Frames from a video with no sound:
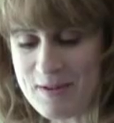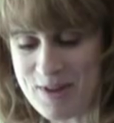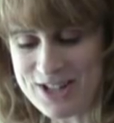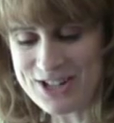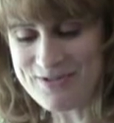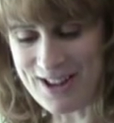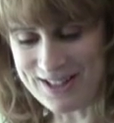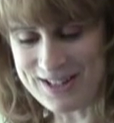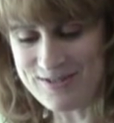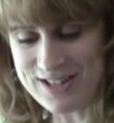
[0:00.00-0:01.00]
They mention
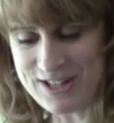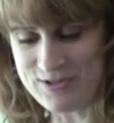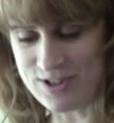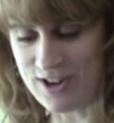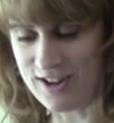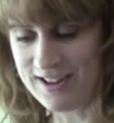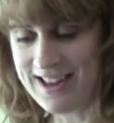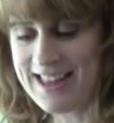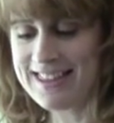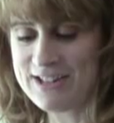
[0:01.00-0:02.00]
relatives in Utah.
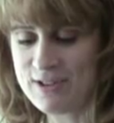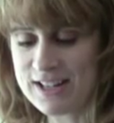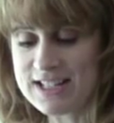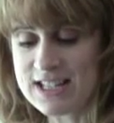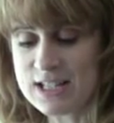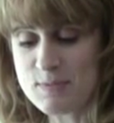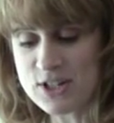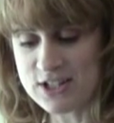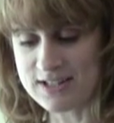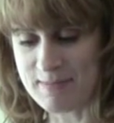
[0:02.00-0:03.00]
They drink a
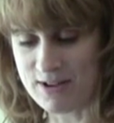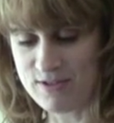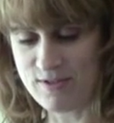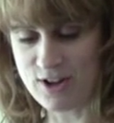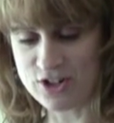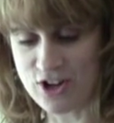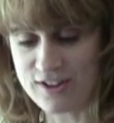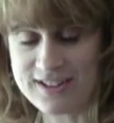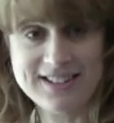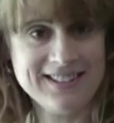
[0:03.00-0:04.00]
suspicious amount of hot
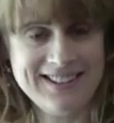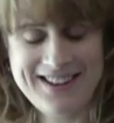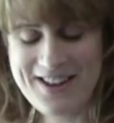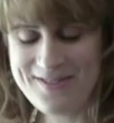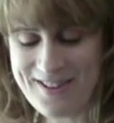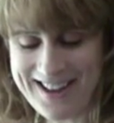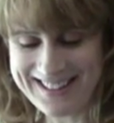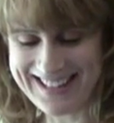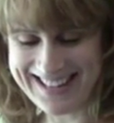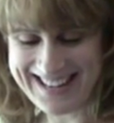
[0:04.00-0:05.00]
chocolate.
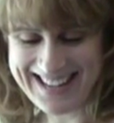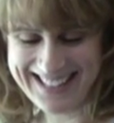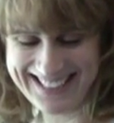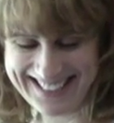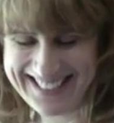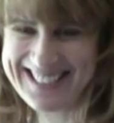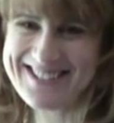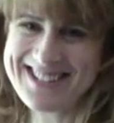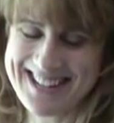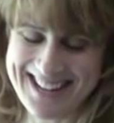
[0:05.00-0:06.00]
Finally,
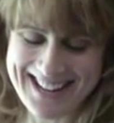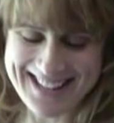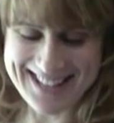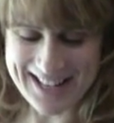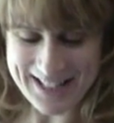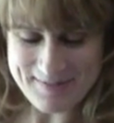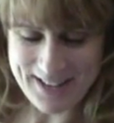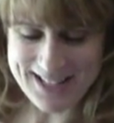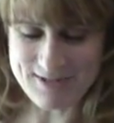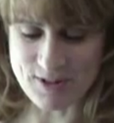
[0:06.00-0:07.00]
you see it, a subtly
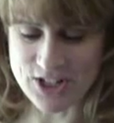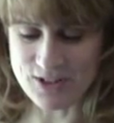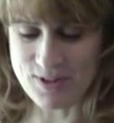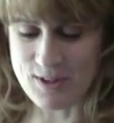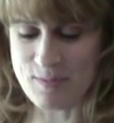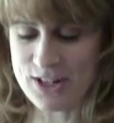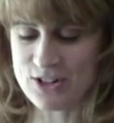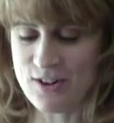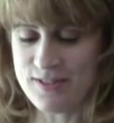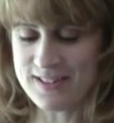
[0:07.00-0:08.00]
placed widget with a
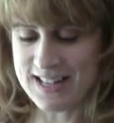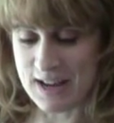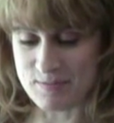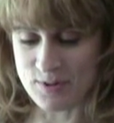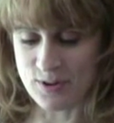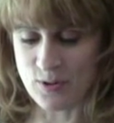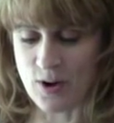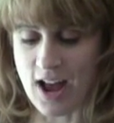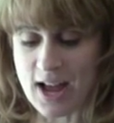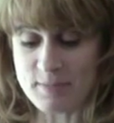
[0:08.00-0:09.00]
picture of the temple
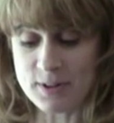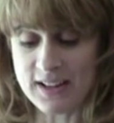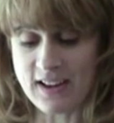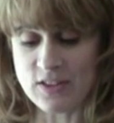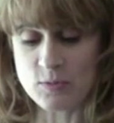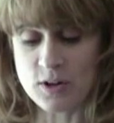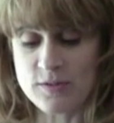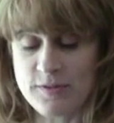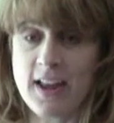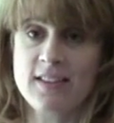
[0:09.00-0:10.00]
or a hyperlink on the
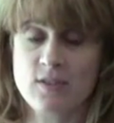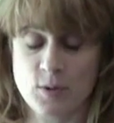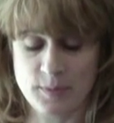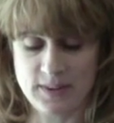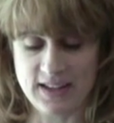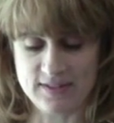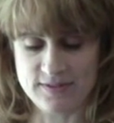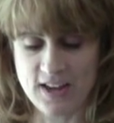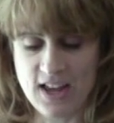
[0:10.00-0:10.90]
word faith or belief.